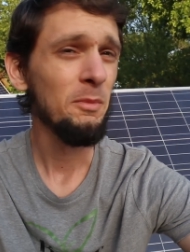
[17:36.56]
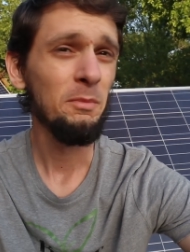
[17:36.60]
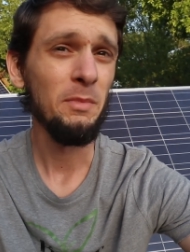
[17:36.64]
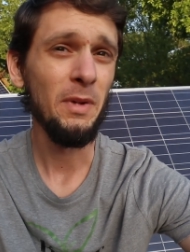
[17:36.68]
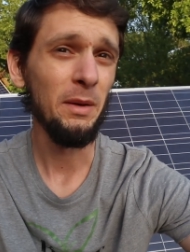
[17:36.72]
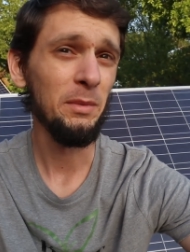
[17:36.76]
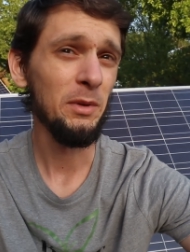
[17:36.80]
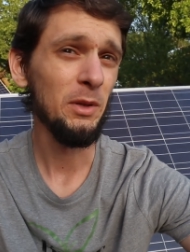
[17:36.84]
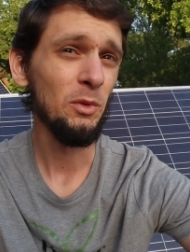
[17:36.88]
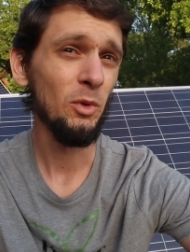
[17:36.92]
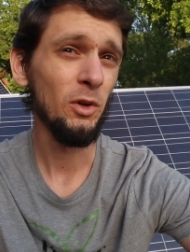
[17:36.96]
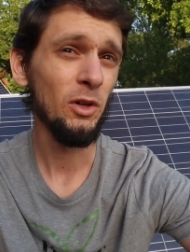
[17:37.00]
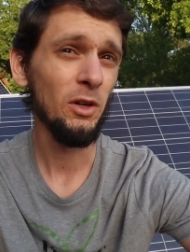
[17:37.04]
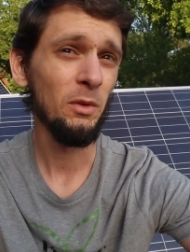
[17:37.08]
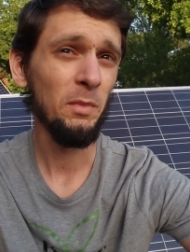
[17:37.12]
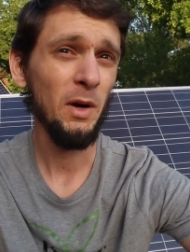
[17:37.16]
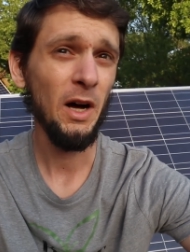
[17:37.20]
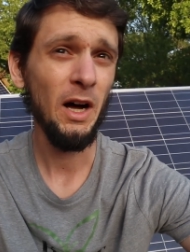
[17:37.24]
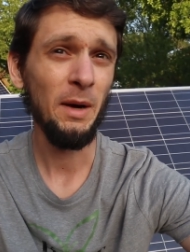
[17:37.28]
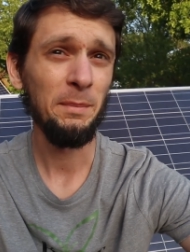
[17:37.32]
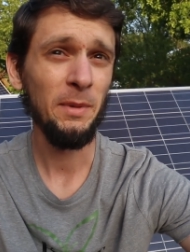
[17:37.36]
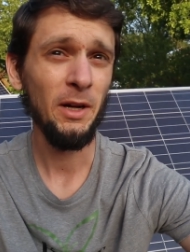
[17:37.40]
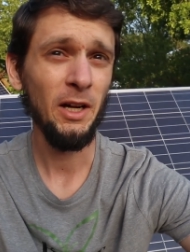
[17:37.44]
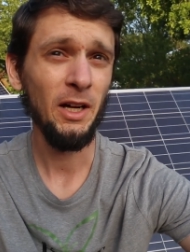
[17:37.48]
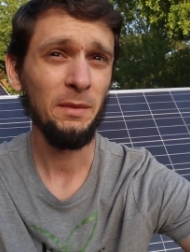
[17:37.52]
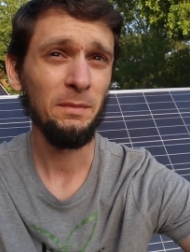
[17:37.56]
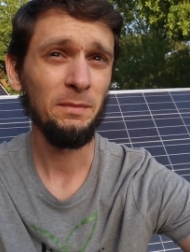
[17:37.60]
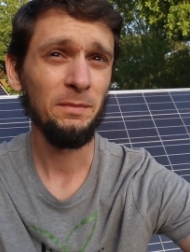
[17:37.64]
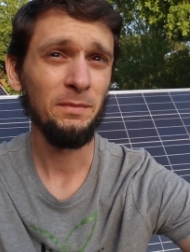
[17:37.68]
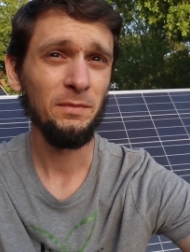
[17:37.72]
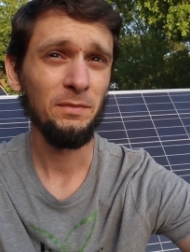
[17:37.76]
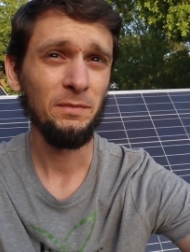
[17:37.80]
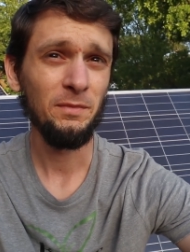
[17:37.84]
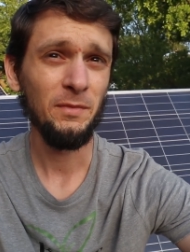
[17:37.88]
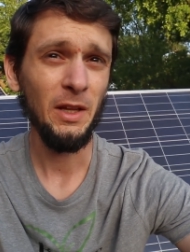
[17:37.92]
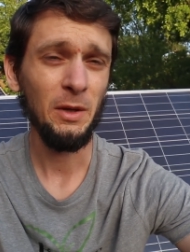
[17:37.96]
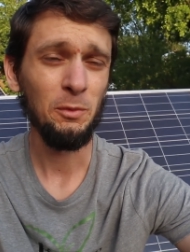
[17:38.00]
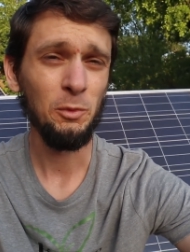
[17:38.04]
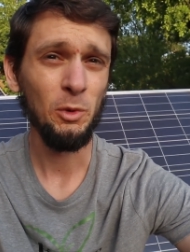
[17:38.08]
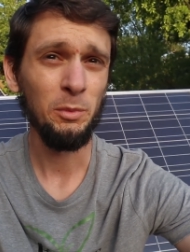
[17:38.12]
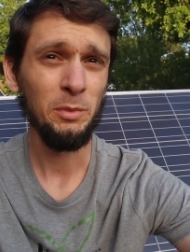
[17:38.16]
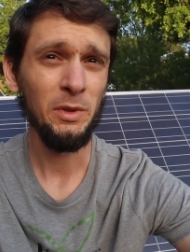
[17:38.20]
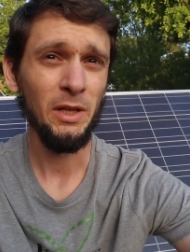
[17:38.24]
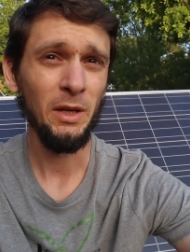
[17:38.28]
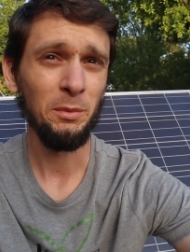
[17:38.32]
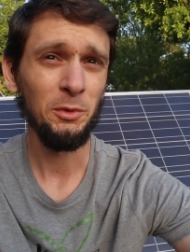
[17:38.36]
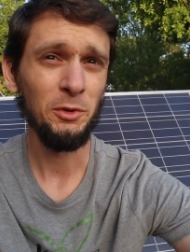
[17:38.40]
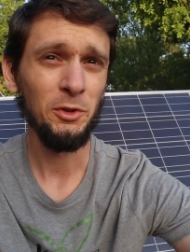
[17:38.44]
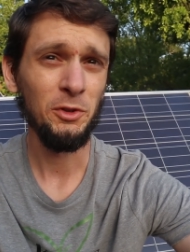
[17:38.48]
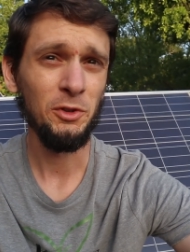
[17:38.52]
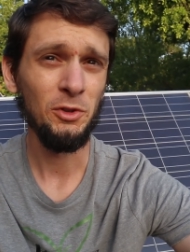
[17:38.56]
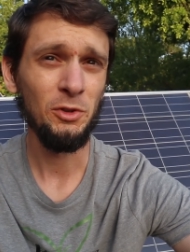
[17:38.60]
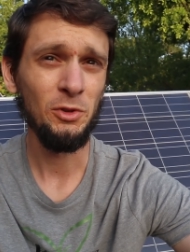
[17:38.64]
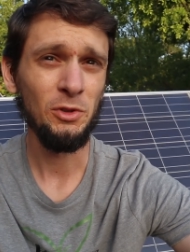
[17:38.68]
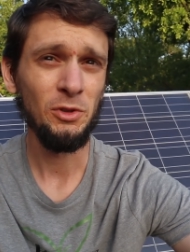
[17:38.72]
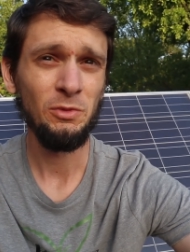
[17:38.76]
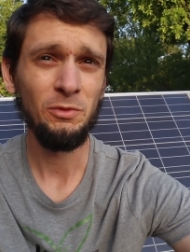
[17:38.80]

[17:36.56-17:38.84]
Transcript: maybe one will pop up and we'll be able to do